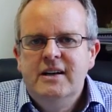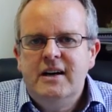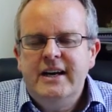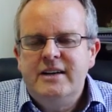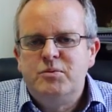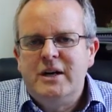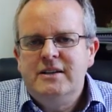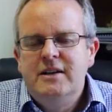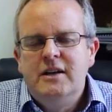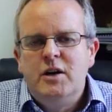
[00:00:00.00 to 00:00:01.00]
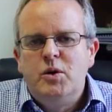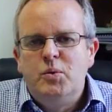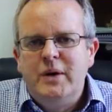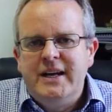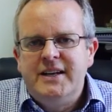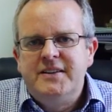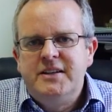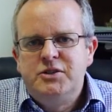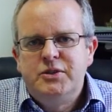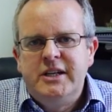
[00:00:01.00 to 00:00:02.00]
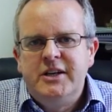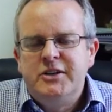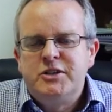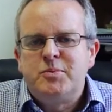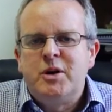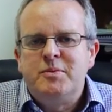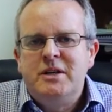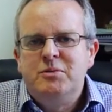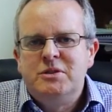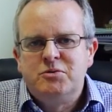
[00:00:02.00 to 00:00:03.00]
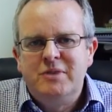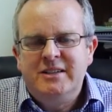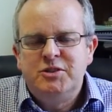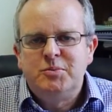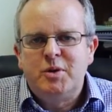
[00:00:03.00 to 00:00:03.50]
I had one where the adjoining owner's property was a rental